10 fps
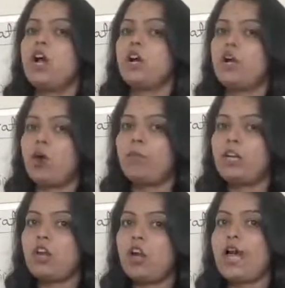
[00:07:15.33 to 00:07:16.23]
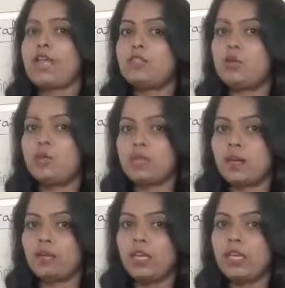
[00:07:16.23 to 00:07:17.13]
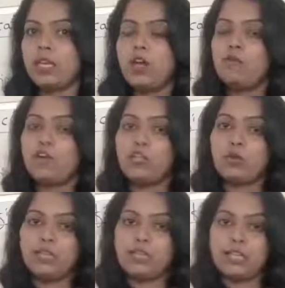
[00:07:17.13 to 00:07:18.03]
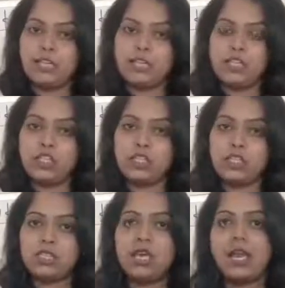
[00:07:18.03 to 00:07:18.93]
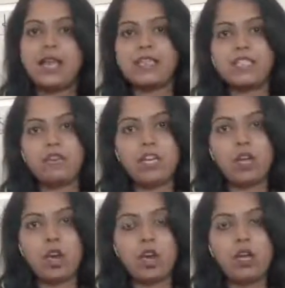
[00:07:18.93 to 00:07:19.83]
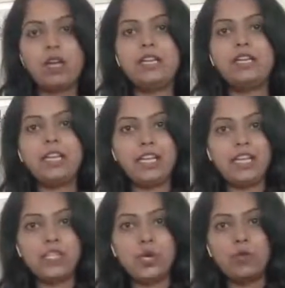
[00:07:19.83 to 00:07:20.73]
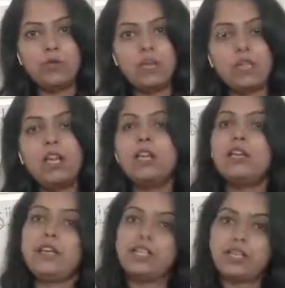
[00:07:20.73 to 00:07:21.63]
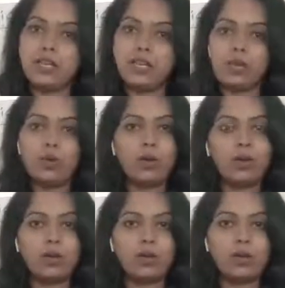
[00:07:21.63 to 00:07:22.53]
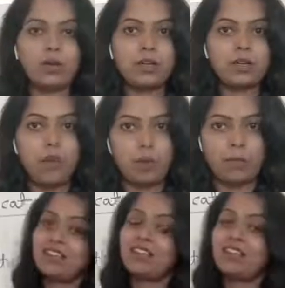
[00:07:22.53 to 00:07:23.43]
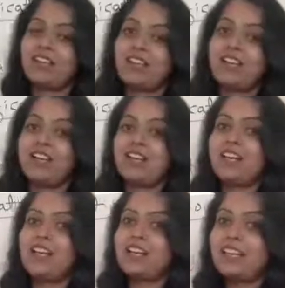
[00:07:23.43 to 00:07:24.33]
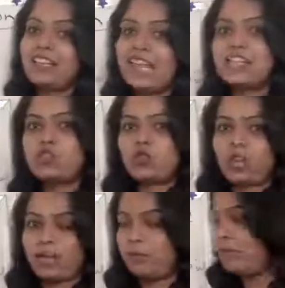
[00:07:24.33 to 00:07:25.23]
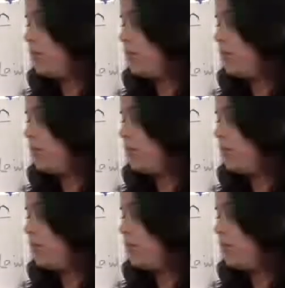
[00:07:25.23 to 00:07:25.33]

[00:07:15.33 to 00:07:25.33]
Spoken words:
Common law has to do something with judicial decisions, and civil law deals with legislative lawmaking. Next type,